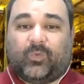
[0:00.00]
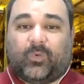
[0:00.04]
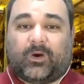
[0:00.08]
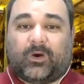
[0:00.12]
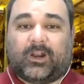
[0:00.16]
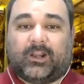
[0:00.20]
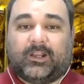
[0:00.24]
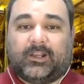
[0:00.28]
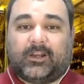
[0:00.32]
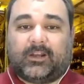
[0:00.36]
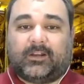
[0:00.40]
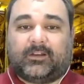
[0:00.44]

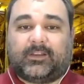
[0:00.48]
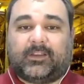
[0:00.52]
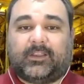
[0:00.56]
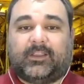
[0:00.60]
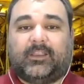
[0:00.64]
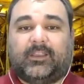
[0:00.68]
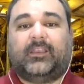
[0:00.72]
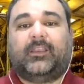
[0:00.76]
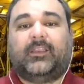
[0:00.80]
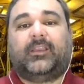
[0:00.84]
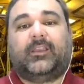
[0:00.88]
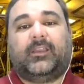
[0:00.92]
ordered
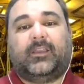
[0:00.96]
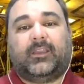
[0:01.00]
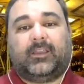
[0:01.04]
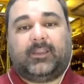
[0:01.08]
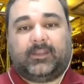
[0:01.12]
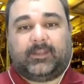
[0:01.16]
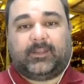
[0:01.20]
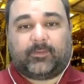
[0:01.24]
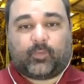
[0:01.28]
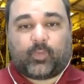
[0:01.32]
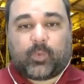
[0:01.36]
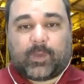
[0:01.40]

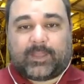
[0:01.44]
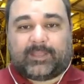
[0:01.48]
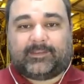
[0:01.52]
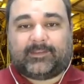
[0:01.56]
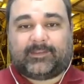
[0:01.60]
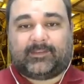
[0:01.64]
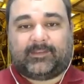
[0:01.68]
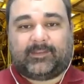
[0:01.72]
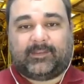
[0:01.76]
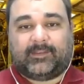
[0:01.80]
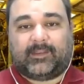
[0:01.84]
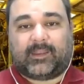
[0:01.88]
in the
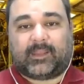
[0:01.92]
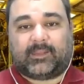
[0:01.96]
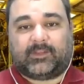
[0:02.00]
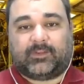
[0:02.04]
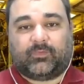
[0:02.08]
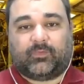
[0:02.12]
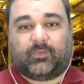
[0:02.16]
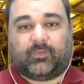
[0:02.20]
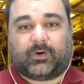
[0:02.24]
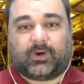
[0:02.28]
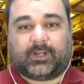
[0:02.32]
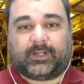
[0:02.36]
quantity that
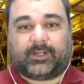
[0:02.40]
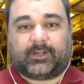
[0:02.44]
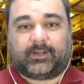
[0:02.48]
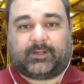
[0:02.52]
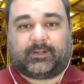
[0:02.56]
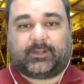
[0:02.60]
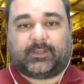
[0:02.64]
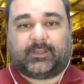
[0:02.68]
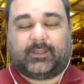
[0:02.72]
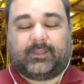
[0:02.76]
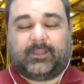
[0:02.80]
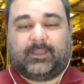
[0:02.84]
you ordered.